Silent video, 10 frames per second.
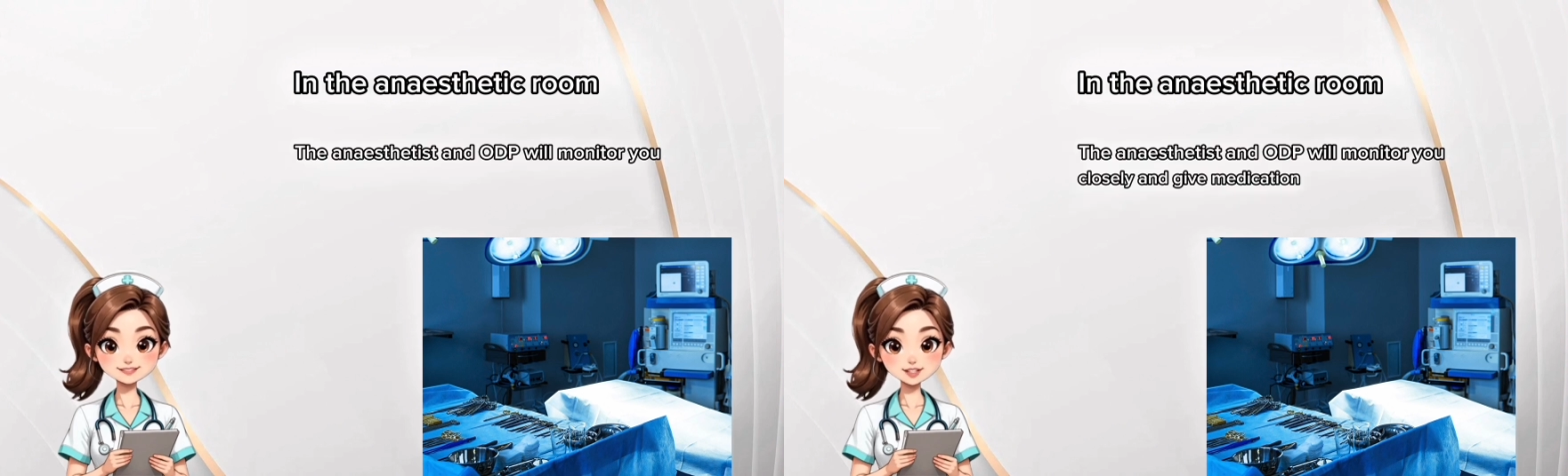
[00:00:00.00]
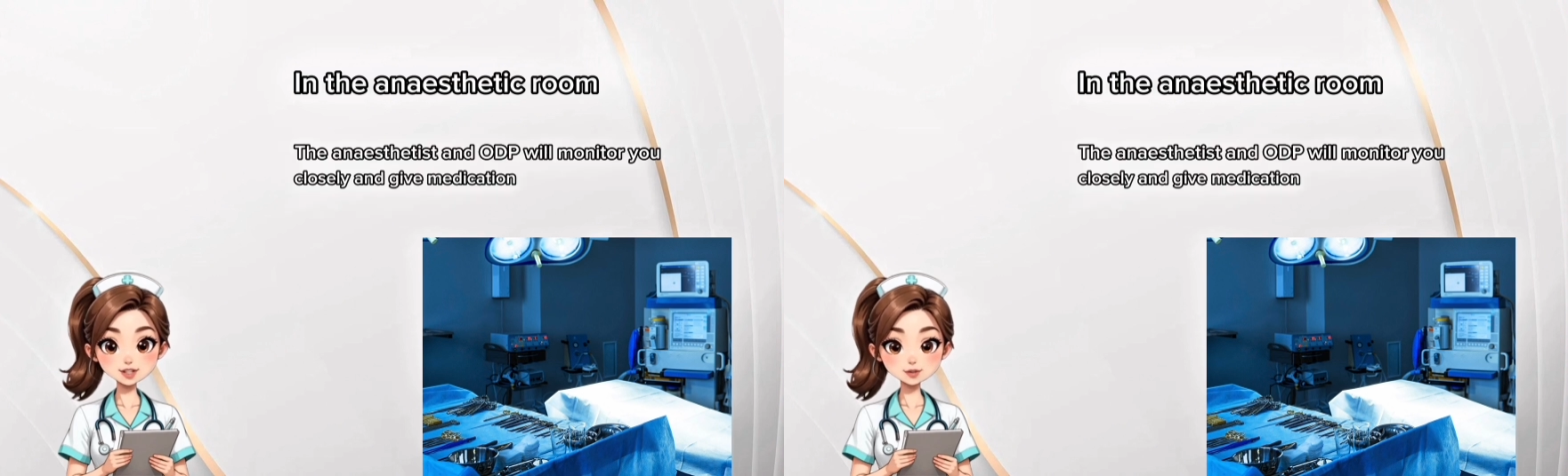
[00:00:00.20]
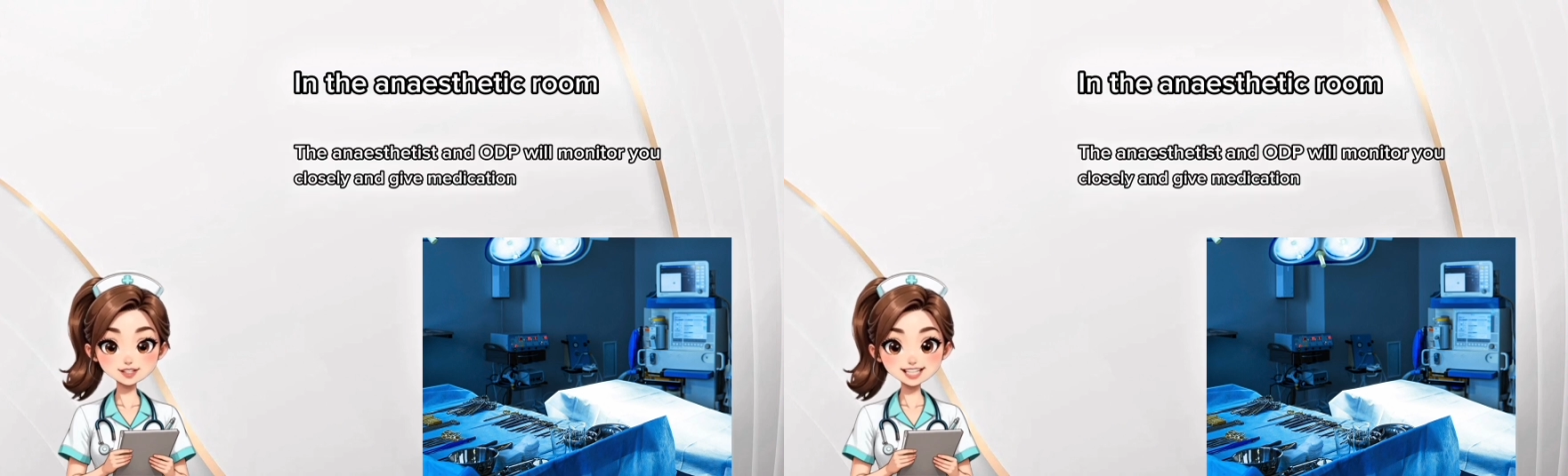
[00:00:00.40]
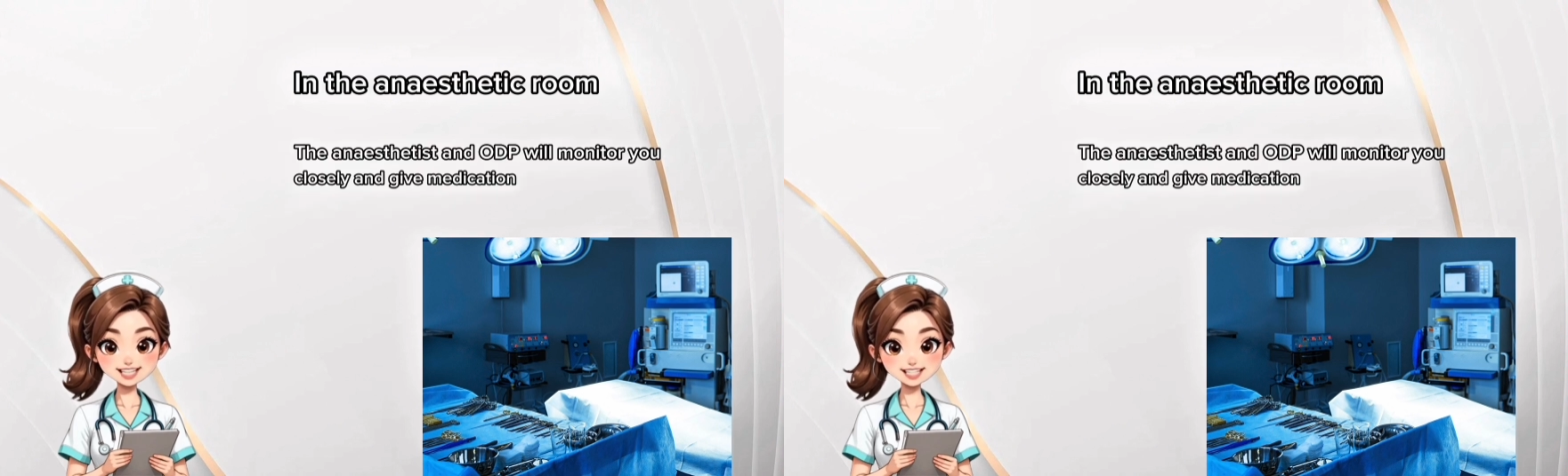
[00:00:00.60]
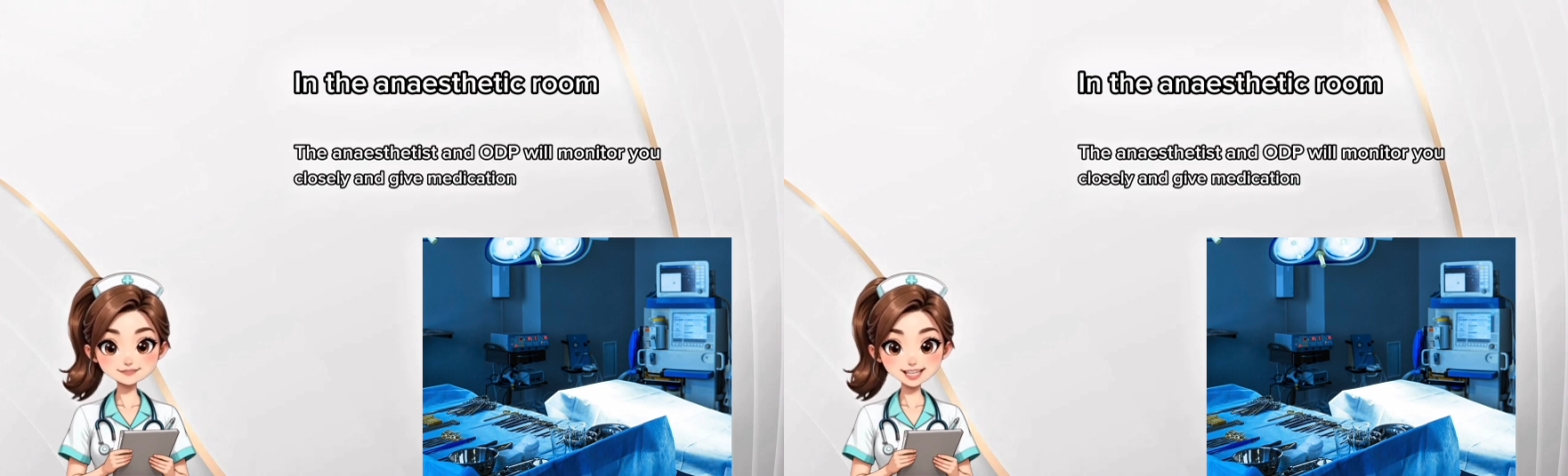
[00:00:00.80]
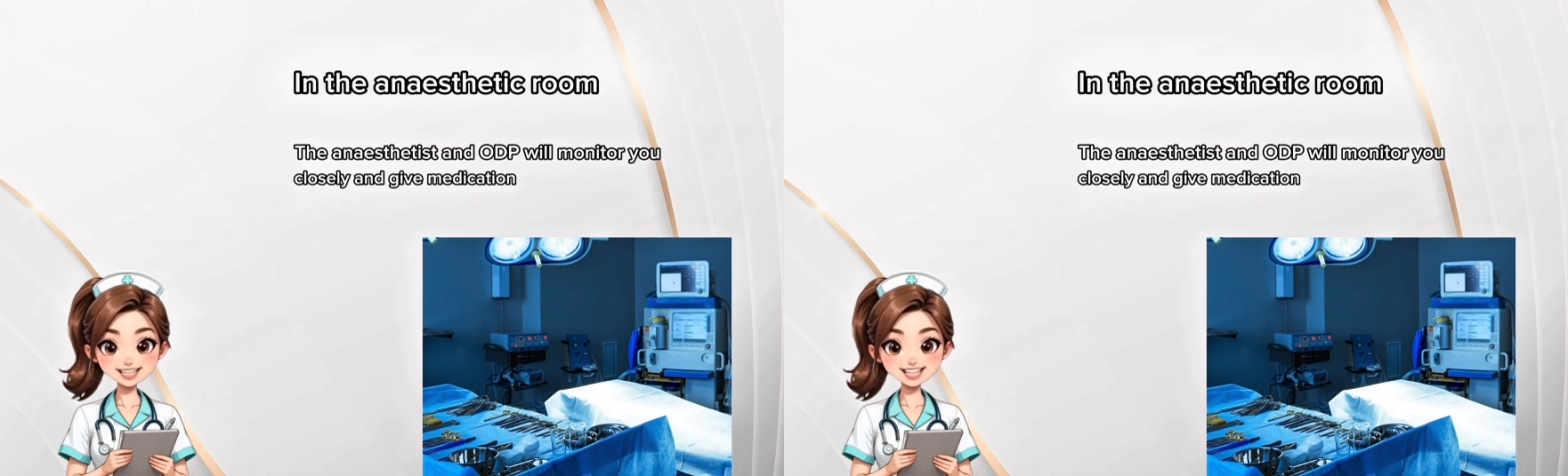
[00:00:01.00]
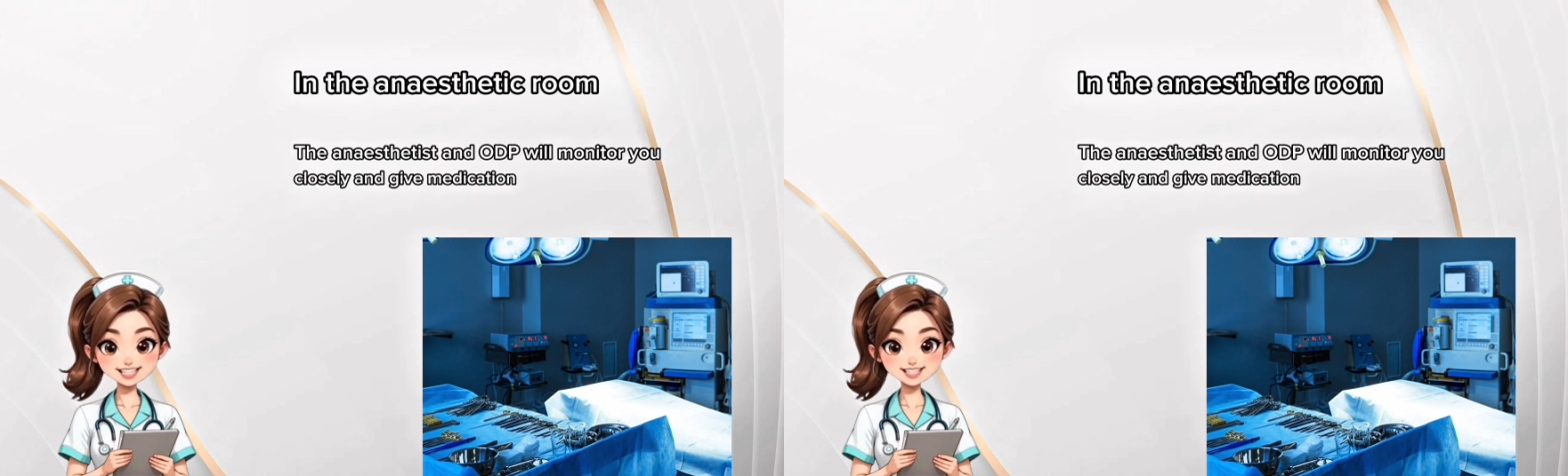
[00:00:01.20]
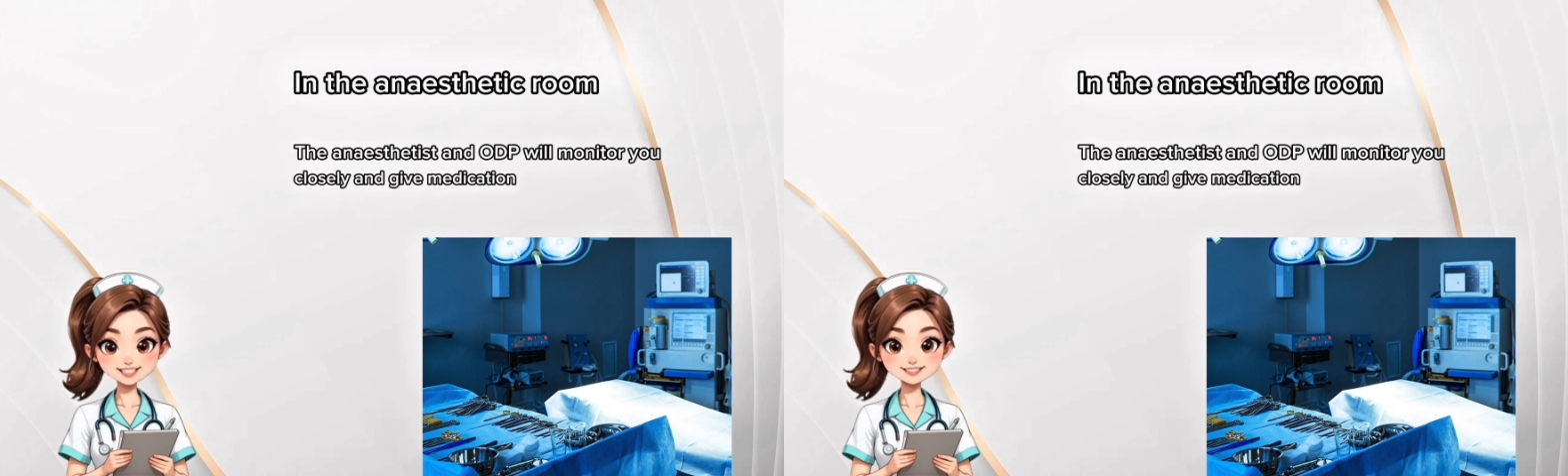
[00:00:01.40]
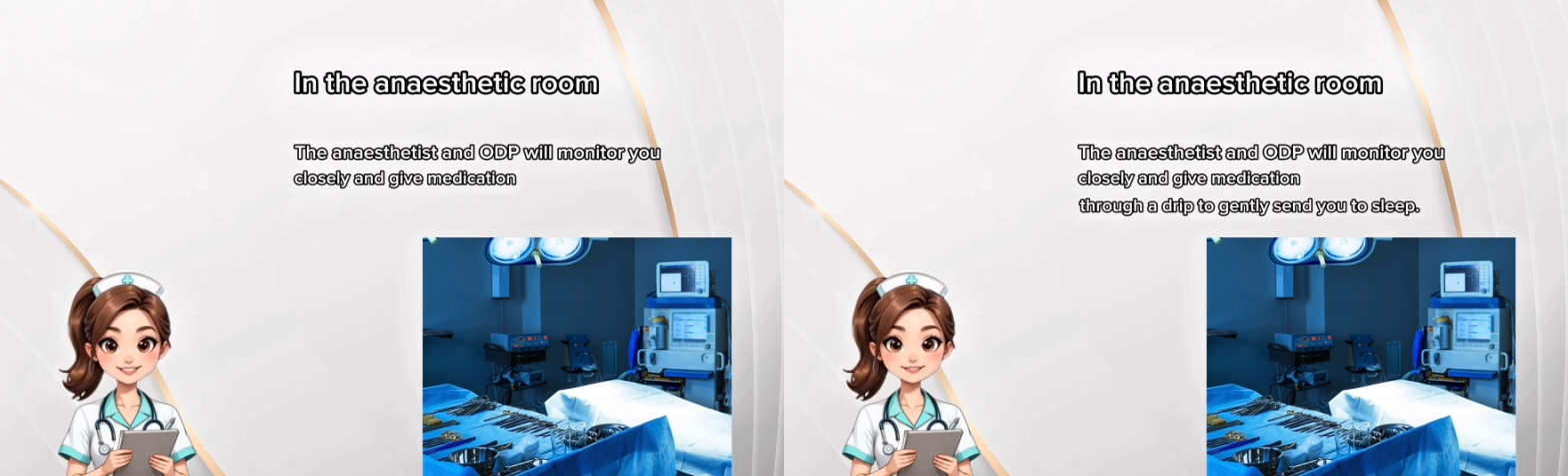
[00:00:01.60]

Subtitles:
closely and give medication